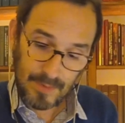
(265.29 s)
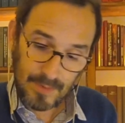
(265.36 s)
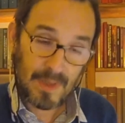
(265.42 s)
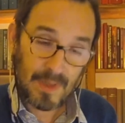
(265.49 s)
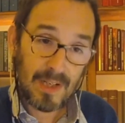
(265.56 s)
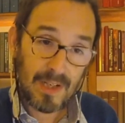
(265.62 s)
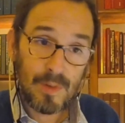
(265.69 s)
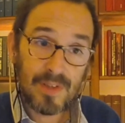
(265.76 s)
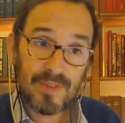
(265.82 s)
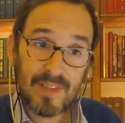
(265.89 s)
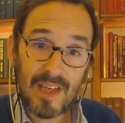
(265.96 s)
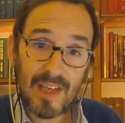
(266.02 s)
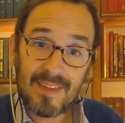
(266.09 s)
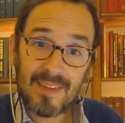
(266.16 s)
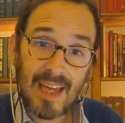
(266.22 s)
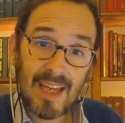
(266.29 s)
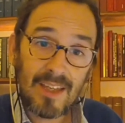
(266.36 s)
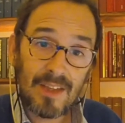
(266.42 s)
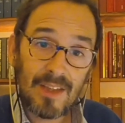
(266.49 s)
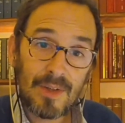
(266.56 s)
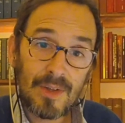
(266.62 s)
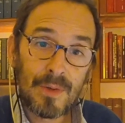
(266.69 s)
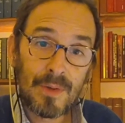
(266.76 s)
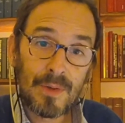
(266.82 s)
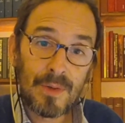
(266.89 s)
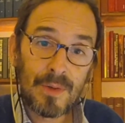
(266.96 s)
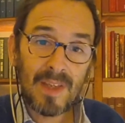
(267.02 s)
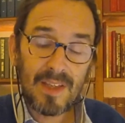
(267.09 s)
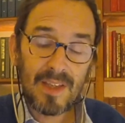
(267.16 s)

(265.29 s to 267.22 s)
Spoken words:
somebody will say thank you.